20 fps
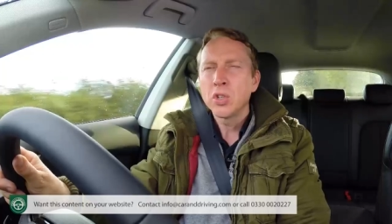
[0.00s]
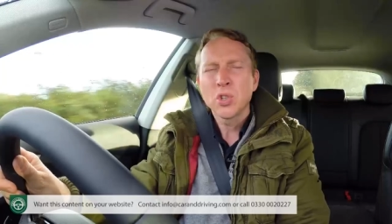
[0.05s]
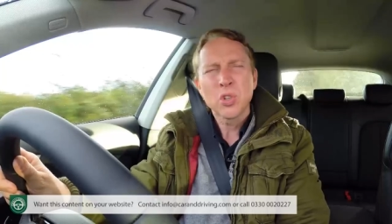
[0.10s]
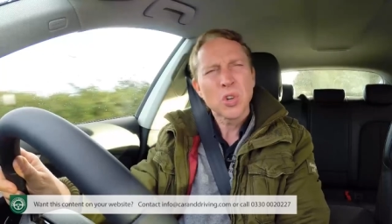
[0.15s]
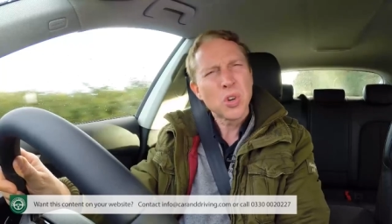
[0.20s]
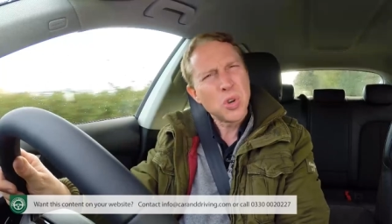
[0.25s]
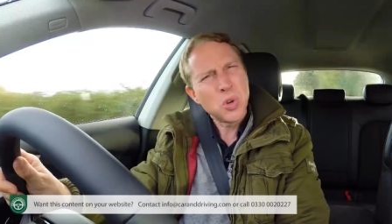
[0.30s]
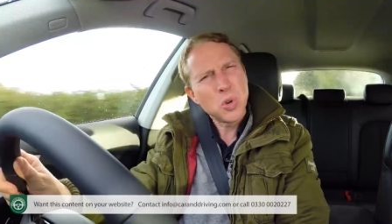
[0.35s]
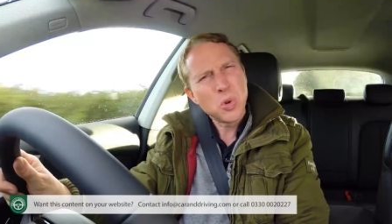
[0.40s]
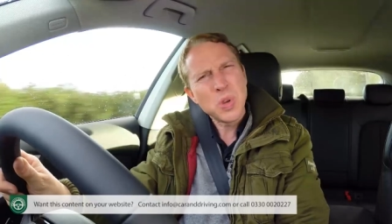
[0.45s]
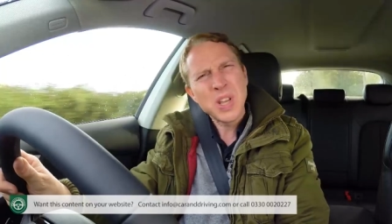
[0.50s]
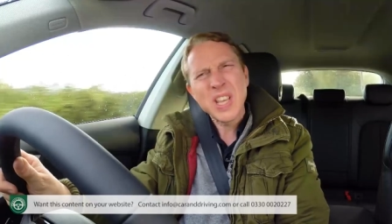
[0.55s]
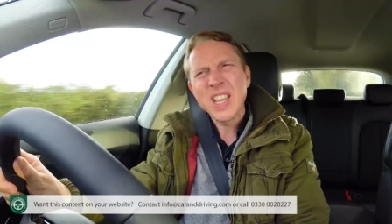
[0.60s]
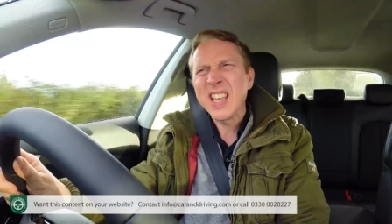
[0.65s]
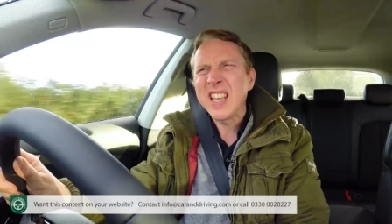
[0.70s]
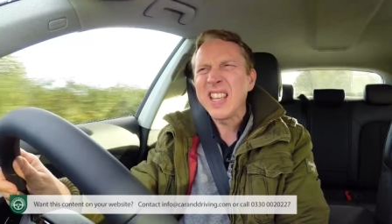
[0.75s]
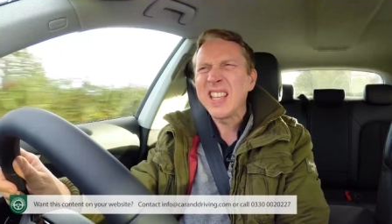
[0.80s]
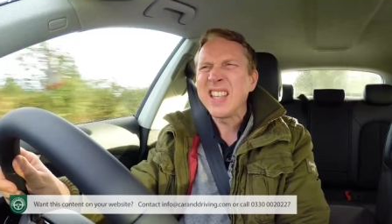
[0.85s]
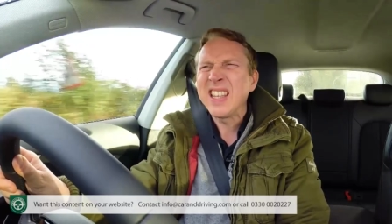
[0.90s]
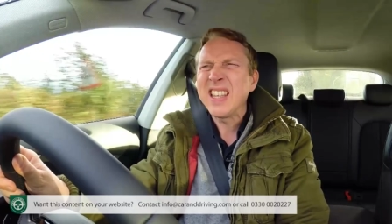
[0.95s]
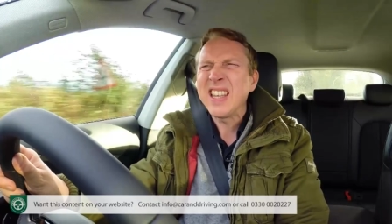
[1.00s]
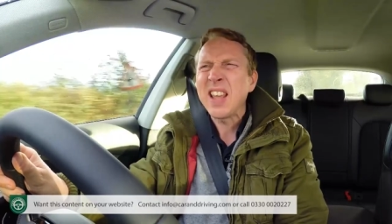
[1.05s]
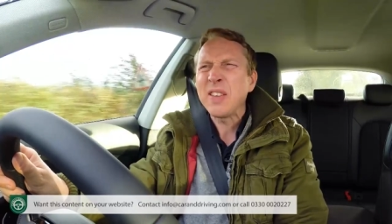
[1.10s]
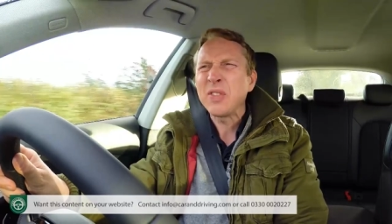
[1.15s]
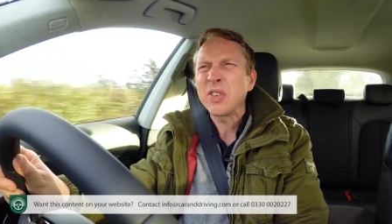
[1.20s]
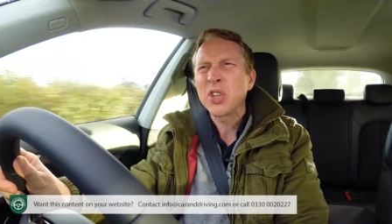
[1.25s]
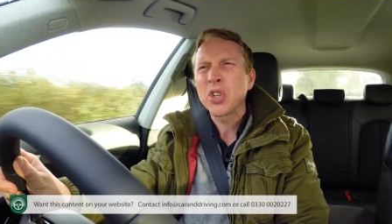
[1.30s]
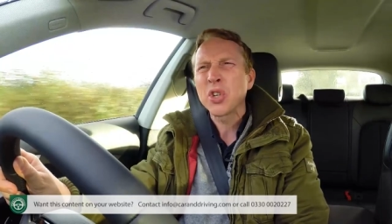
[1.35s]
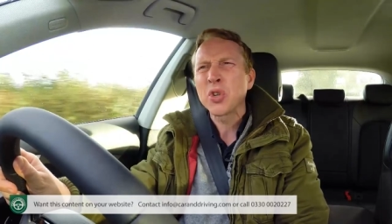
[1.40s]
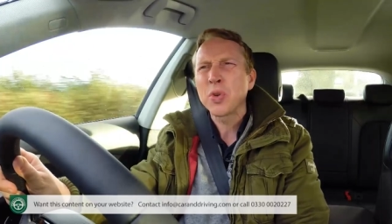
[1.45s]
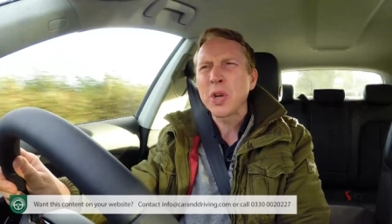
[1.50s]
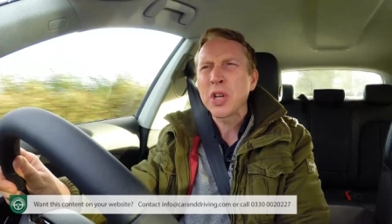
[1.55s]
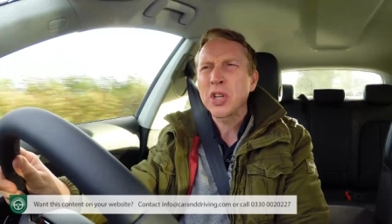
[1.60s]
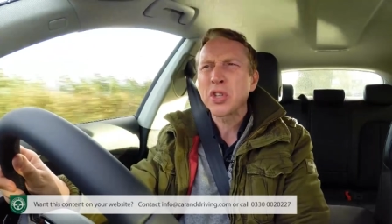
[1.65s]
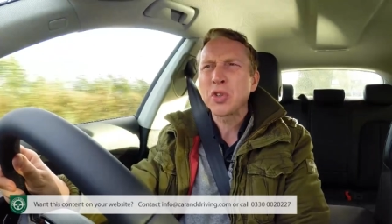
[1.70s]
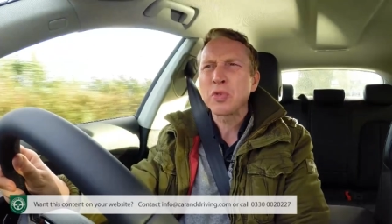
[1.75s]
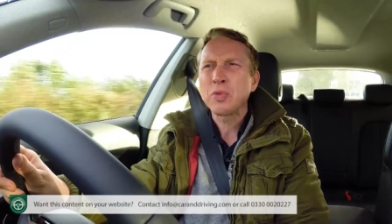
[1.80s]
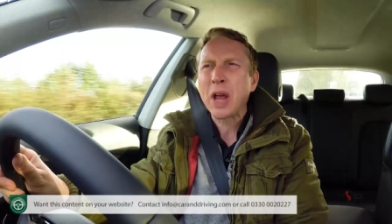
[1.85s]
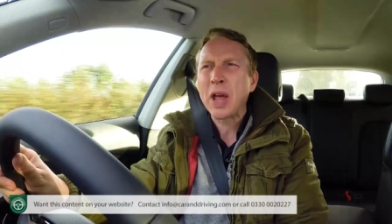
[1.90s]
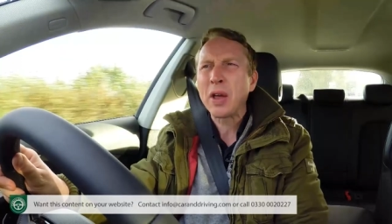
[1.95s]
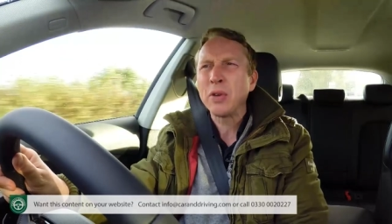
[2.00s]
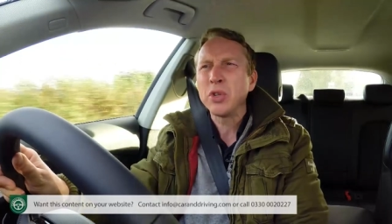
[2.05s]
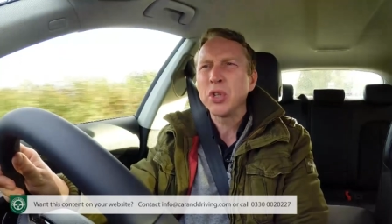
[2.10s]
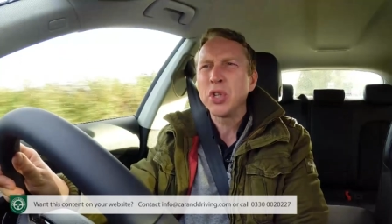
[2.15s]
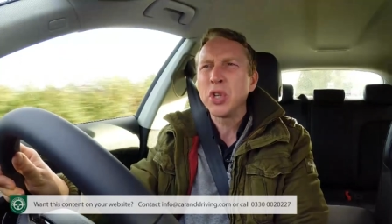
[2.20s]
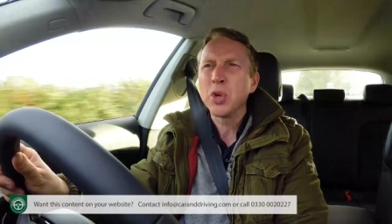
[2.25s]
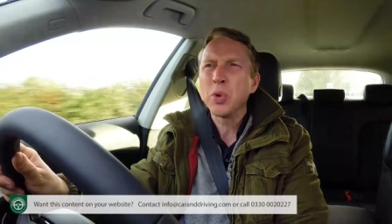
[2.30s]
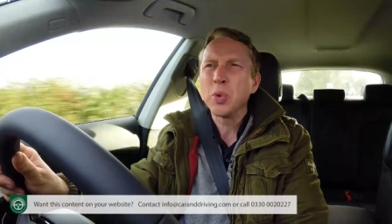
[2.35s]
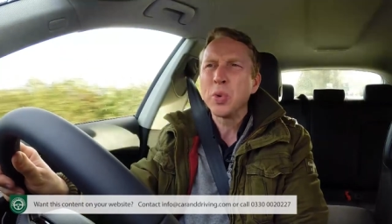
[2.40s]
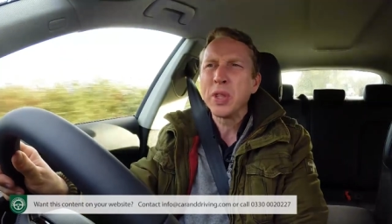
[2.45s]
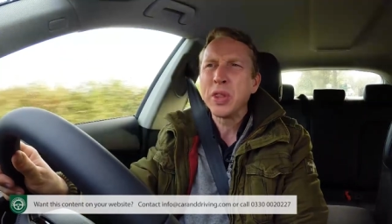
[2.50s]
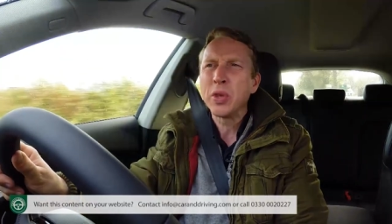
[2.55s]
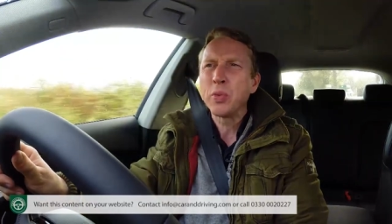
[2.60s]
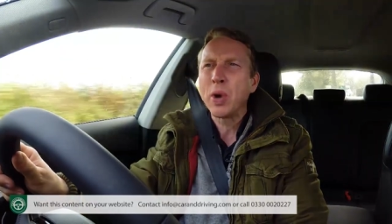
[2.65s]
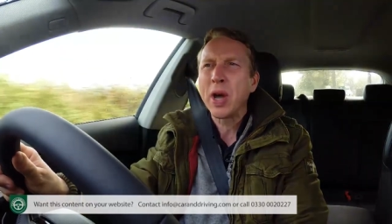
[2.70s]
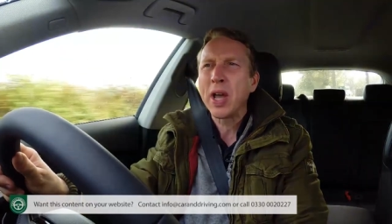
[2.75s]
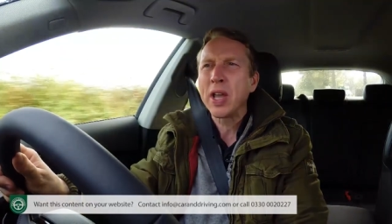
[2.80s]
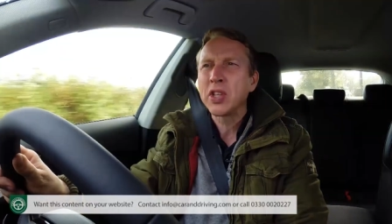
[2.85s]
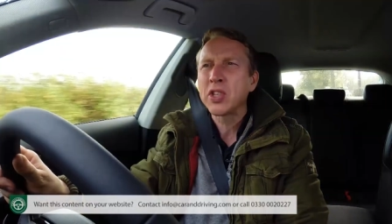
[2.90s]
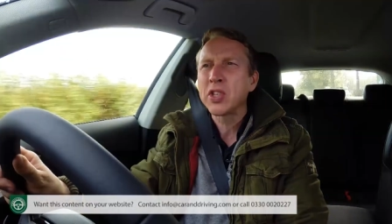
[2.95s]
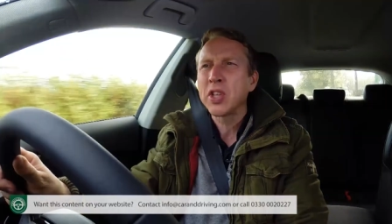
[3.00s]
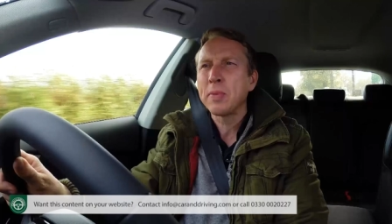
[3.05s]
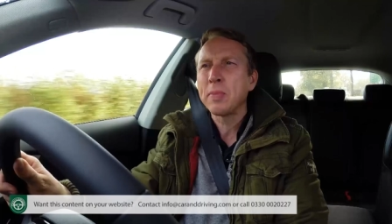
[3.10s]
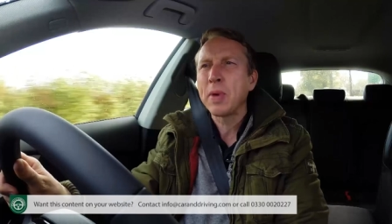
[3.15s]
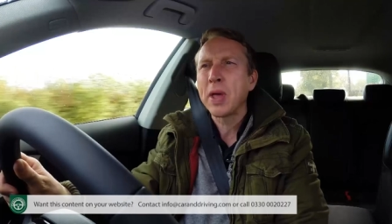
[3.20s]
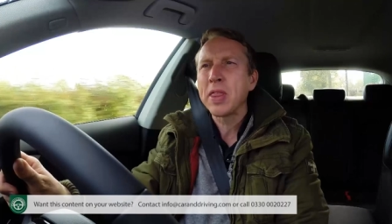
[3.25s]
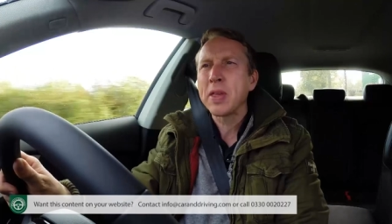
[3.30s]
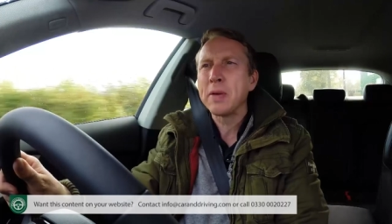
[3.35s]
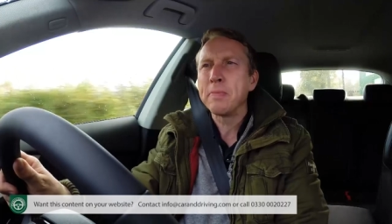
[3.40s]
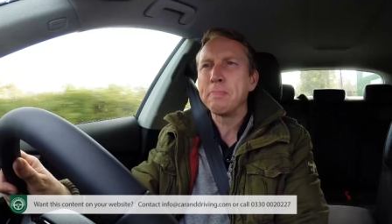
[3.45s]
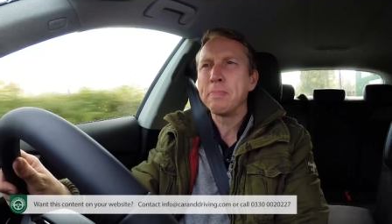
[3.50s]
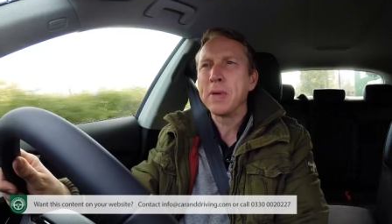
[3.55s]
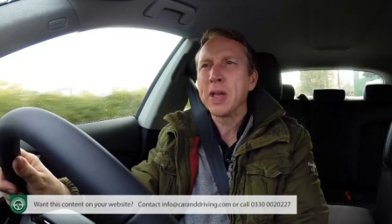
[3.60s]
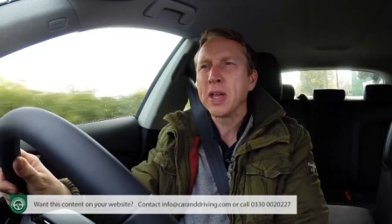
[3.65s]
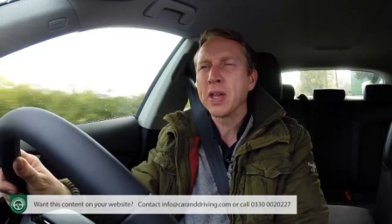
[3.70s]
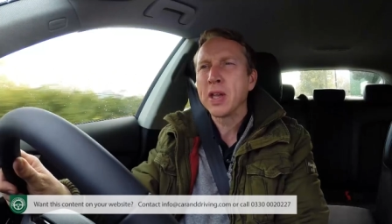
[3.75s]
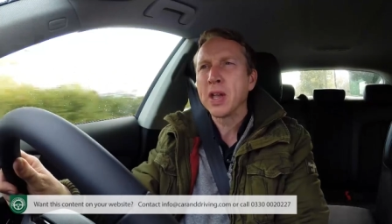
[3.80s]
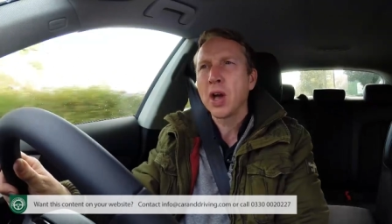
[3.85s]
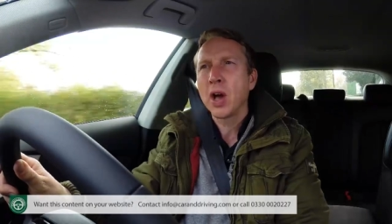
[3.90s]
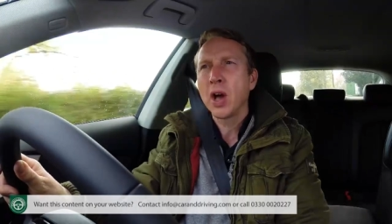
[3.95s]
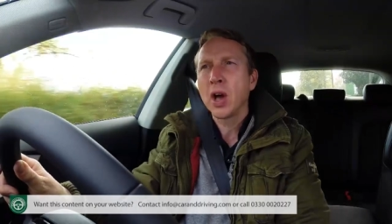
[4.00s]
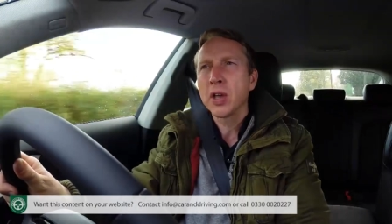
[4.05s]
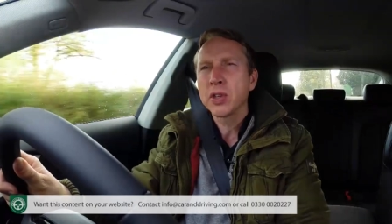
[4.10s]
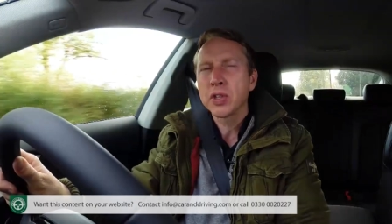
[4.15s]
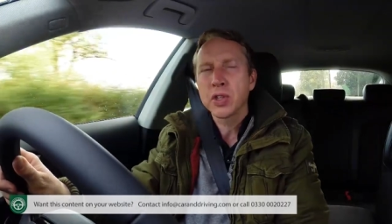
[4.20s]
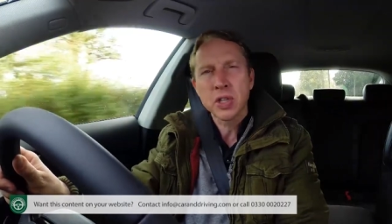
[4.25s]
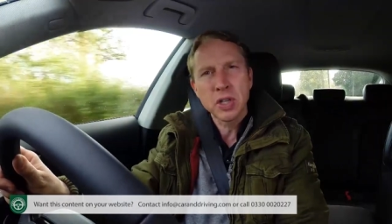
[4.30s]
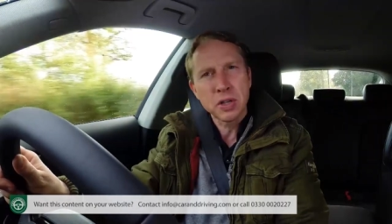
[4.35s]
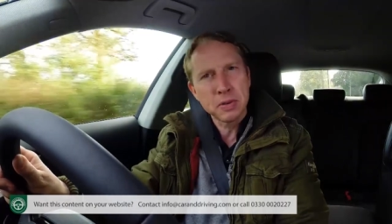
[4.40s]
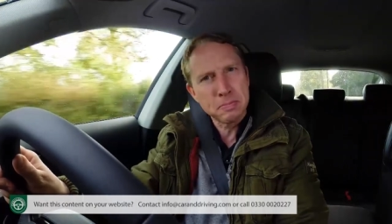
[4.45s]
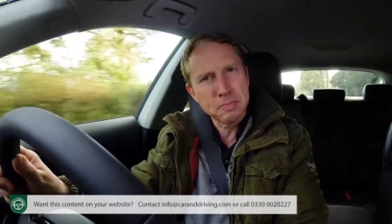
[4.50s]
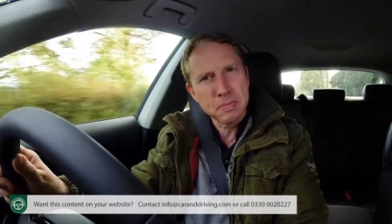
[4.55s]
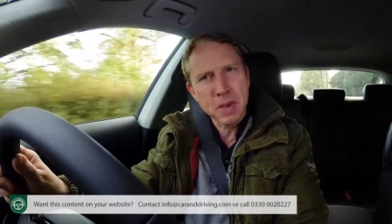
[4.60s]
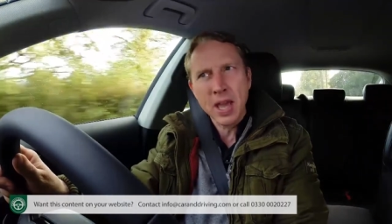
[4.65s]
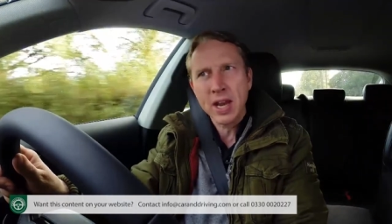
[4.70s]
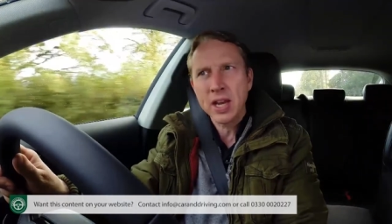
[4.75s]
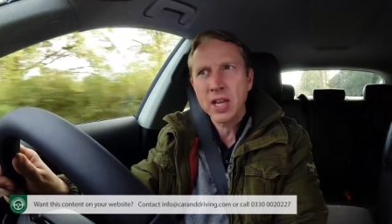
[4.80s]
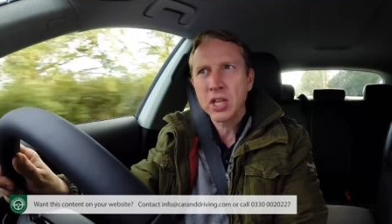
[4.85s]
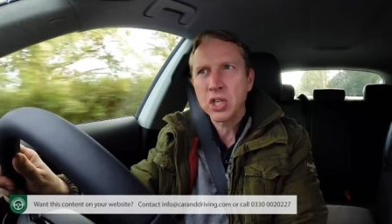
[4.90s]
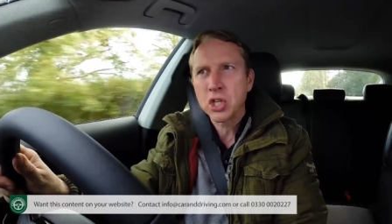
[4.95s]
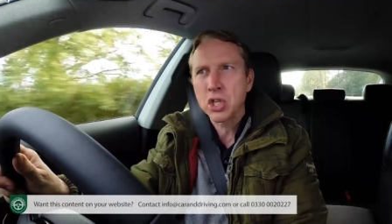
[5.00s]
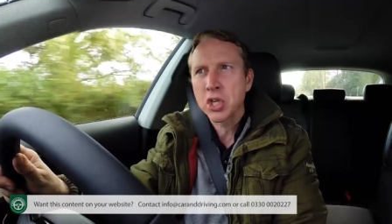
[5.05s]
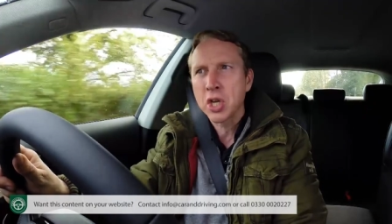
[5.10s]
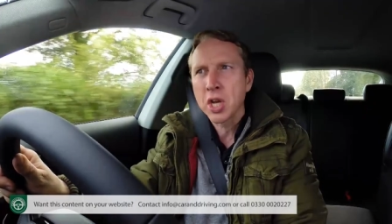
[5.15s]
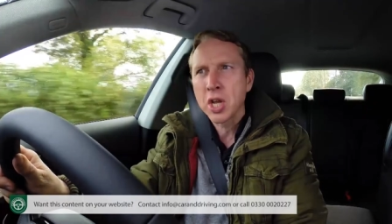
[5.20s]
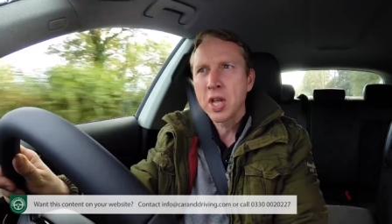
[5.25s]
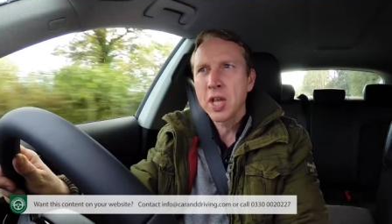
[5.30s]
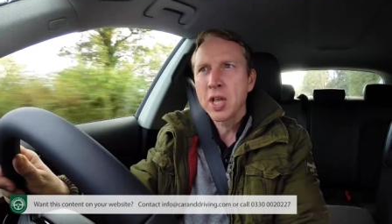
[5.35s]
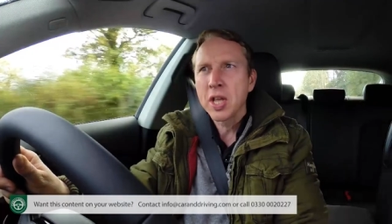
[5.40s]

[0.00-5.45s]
True, it never shrinks around you in the way some other big cars can manage,